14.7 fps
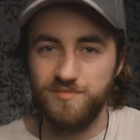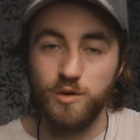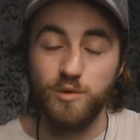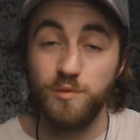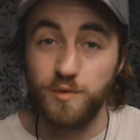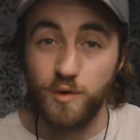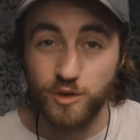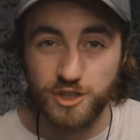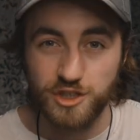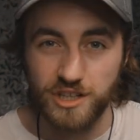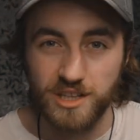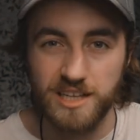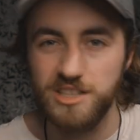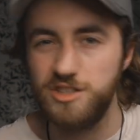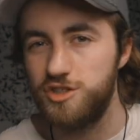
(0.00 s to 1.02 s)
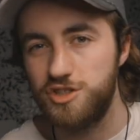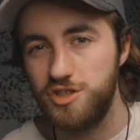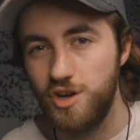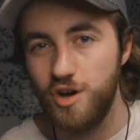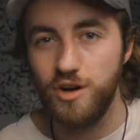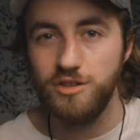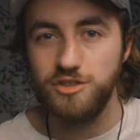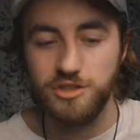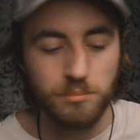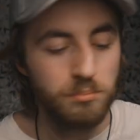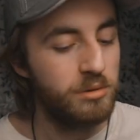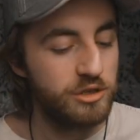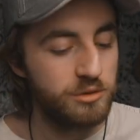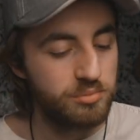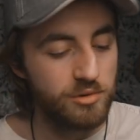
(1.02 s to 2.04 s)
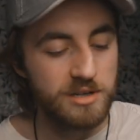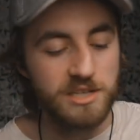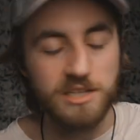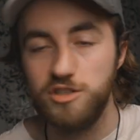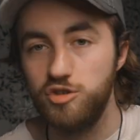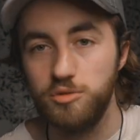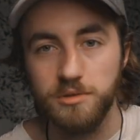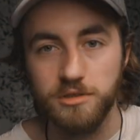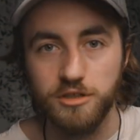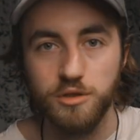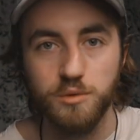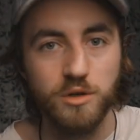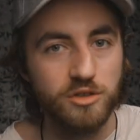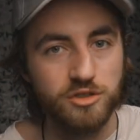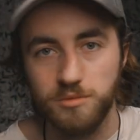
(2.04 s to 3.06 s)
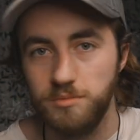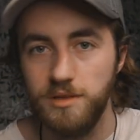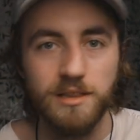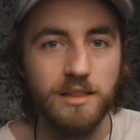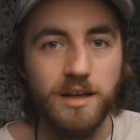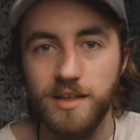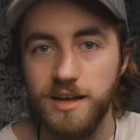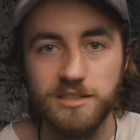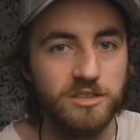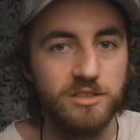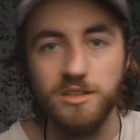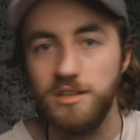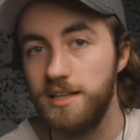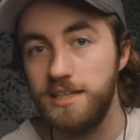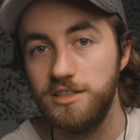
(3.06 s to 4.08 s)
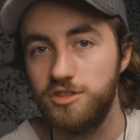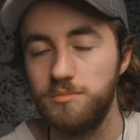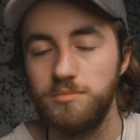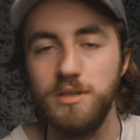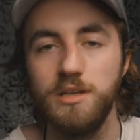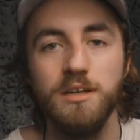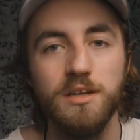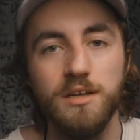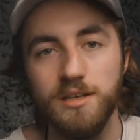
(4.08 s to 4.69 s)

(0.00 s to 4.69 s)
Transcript: Unfortunately, it's just not as simple as pressing W or something like that to delete something.